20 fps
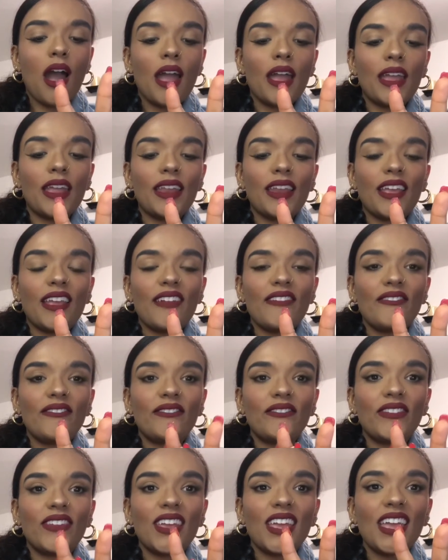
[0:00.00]
And it
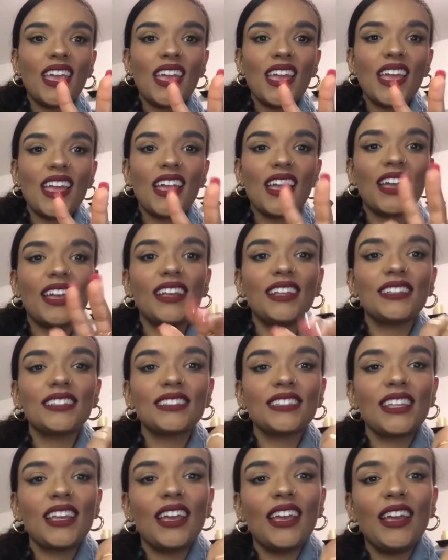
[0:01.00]

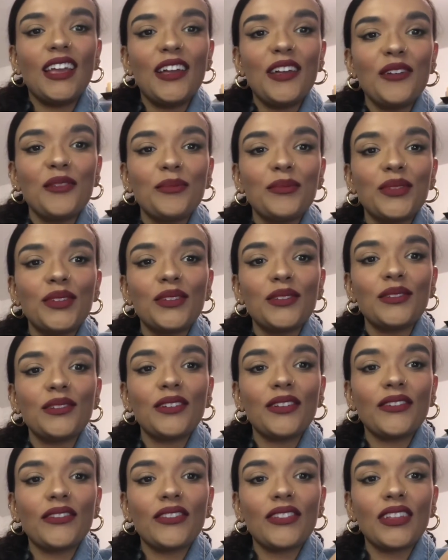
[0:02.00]
fits
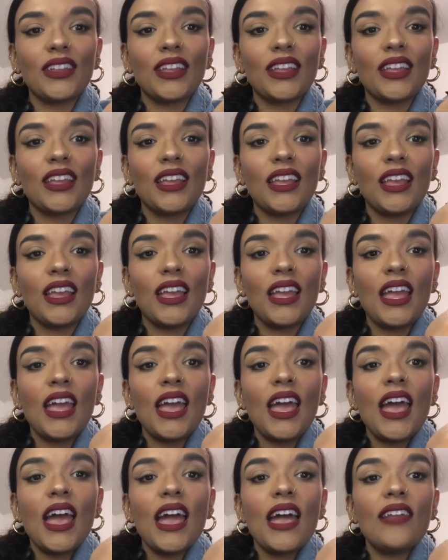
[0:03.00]
beautifully.
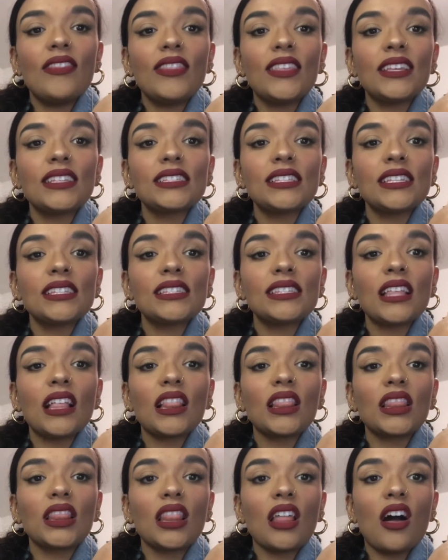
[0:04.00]
And this is the
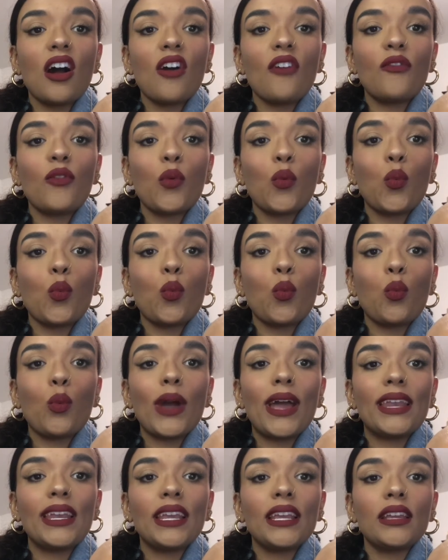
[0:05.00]
Love
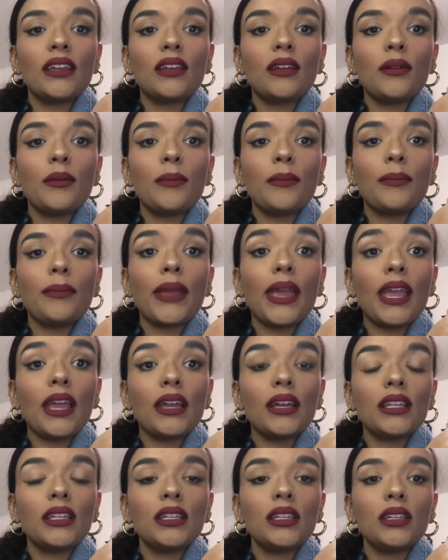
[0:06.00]
Wedding
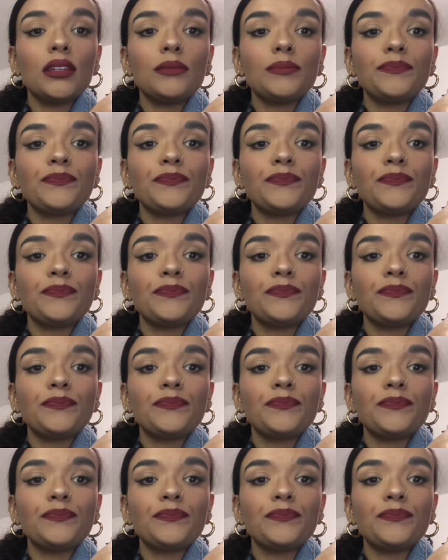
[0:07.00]
Band.